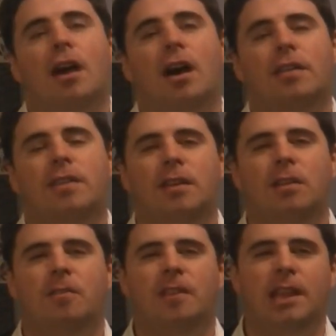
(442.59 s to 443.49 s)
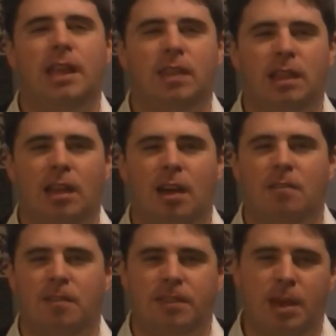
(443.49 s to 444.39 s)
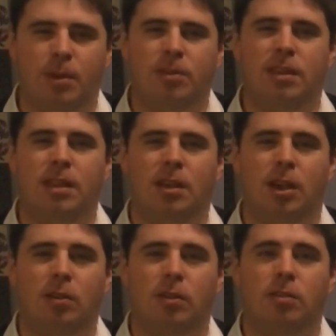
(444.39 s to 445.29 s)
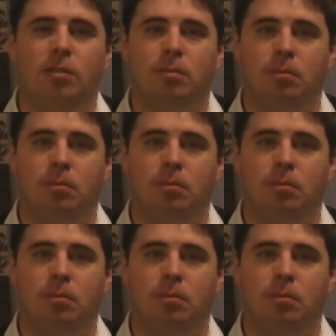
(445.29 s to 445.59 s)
are still feeling the love of demo scene coders,